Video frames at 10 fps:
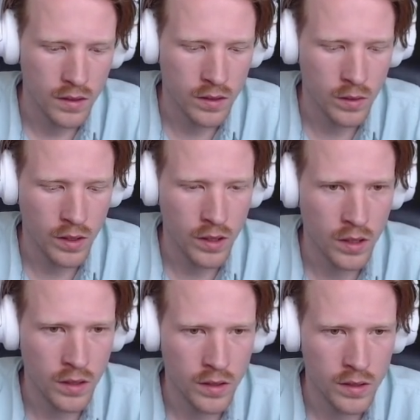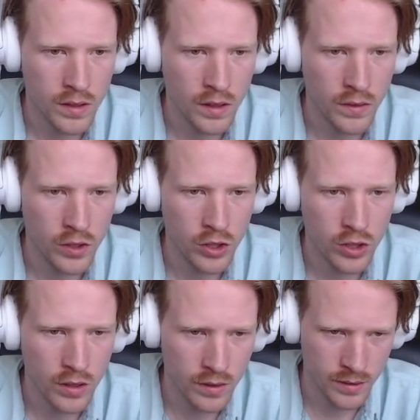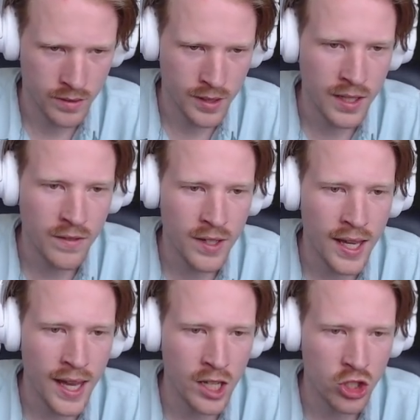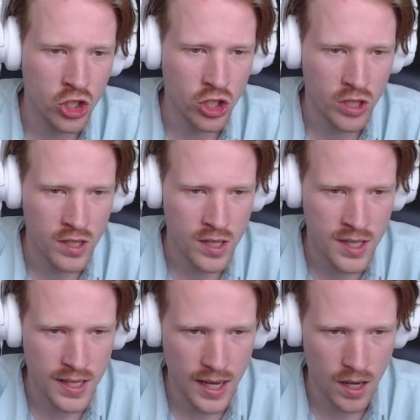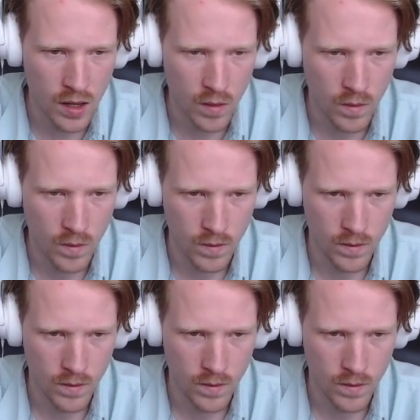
So we're going to call this TV show TVH Sao.